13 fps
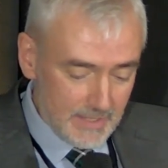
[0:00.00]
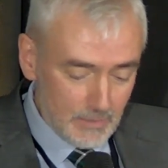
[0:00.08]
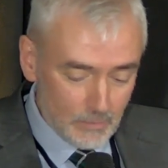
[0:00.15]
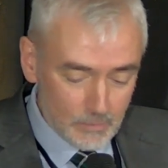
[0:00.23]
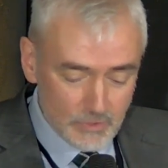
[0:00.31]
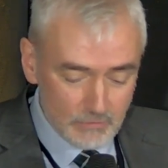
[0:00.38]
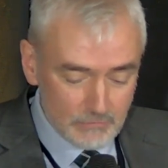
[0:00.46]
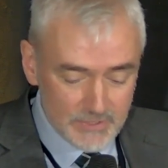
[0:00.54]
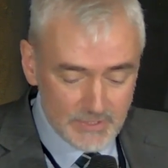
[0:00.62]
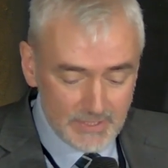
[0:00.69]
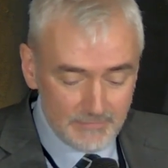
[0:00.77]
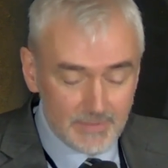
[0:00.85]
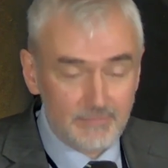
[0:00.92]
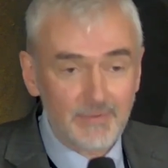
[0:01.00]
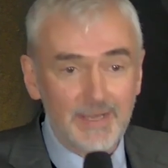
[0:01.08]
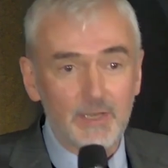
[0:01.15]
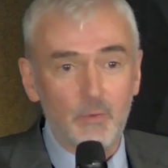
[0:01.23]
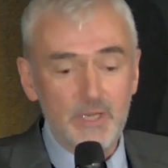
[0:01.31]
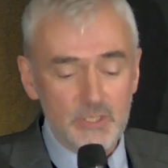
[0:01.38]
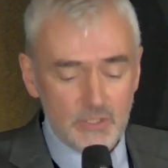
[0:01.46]
You'll also receive an
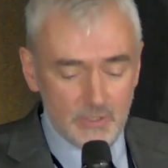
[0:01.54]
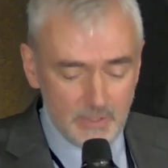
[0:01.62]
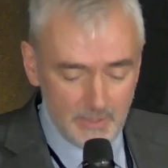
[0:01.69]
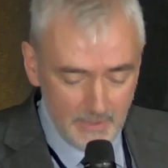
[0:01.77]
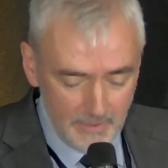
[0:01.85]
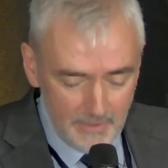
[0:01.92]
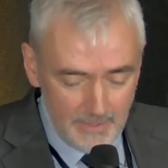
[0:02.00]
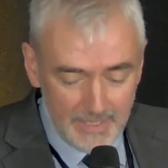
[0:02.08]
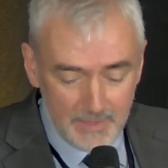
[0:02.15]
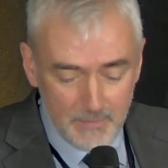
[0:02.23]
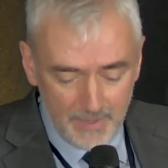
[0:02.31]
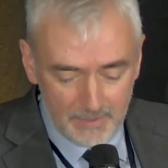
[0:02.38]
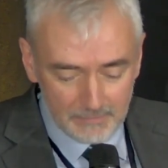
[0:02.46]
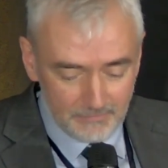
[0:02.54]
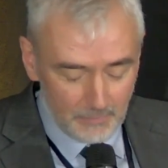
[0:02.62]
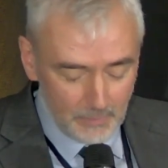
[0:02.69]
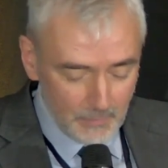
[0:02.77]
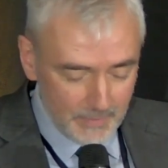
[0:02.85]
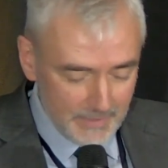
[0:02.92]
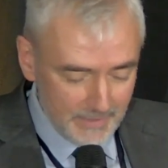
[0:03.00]
evaluation email
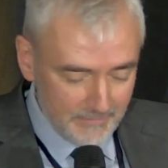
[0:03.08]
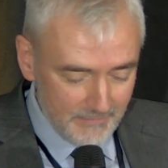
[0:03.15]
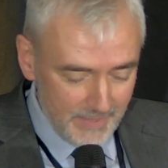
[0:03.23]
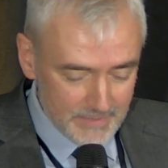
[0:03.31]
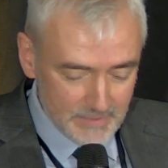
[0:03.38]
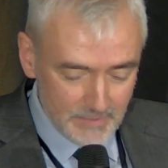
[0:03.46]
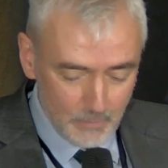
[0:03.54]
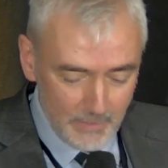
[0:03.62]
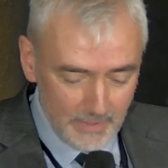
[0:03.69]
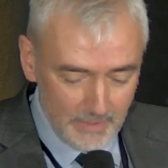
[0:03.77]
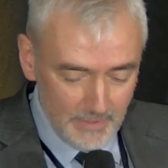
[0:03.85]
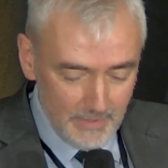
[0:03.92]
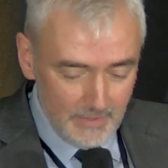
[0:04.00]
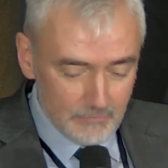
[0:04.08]
following the event, and we